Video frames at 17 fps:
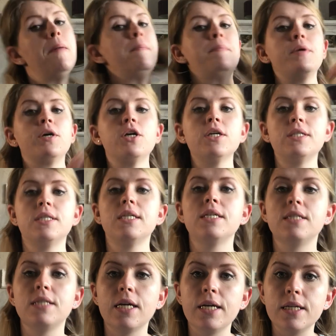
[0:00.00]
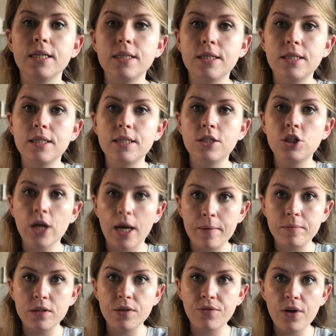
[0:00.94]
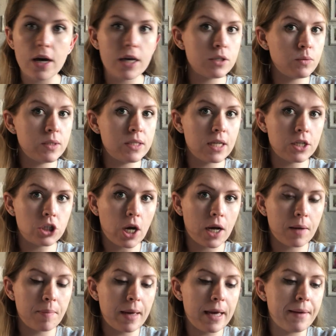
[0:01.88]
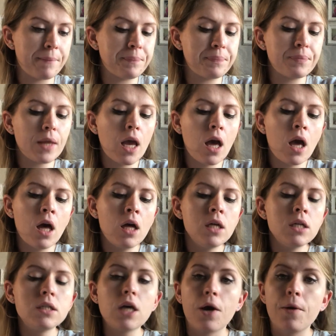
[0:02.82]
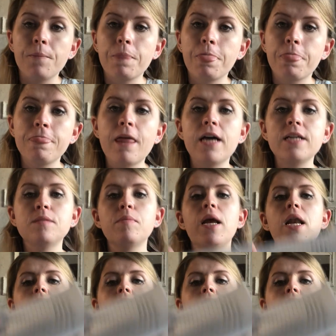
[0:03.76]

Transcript: Because this is James I, we say Jacobean. So that's my